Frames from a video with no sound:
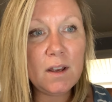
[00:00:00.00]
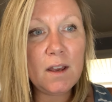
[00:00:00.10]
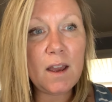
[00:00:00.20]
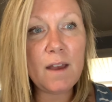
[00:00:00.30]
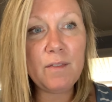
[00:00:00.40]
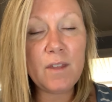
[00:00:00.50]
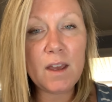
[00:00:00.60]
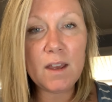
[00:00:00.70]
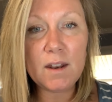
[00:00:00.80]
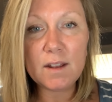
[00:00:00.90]
And
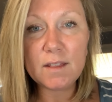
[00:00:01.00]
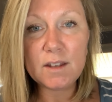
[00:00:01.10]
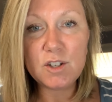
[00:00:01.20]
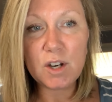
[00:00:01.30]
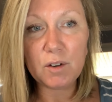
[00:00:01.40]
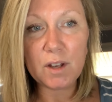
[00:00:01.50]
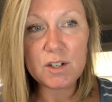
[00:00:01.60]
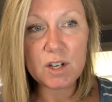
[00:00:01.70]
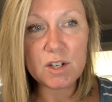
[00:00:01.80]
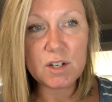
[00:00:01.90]
then the general
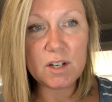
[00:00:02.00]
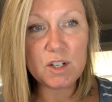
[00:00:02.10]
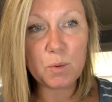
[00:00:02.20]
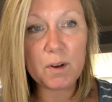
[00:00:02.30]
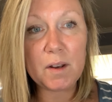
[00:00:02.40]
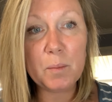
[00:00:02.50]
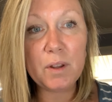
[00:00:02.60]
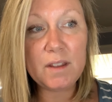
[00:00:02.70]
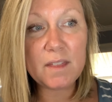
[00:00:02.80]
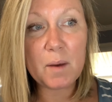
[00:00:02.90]
education teacher would
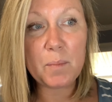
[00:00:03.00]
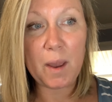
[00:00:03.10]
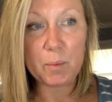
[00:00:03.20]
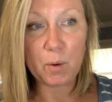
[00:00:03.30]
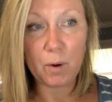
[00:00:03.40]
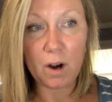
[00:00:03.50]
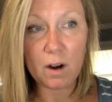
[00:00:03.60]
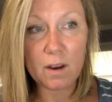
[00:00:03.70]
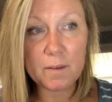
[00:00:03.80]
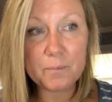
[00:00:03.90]
complete that
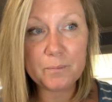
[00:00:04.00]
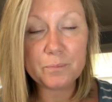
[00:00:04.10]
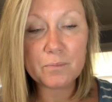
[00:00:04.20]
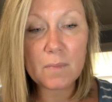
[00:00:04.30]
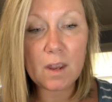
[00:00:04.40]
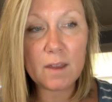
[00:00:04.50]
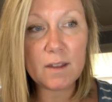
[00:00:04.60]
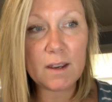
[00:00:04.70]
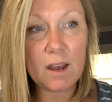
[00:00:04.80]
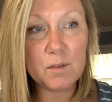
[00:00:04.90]
paperwork.
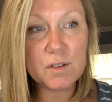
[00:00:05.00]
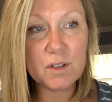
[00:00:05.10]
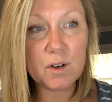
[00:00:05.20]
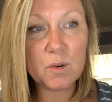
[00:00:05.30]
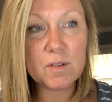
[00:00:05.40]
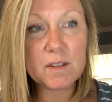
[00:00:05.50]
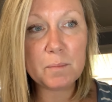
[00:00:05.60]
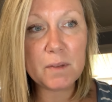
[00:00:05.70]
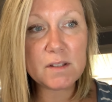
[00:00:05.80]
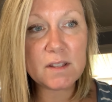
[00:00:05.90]
The counselor
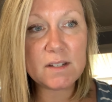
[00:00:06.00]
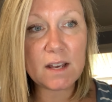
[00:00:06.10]
submits the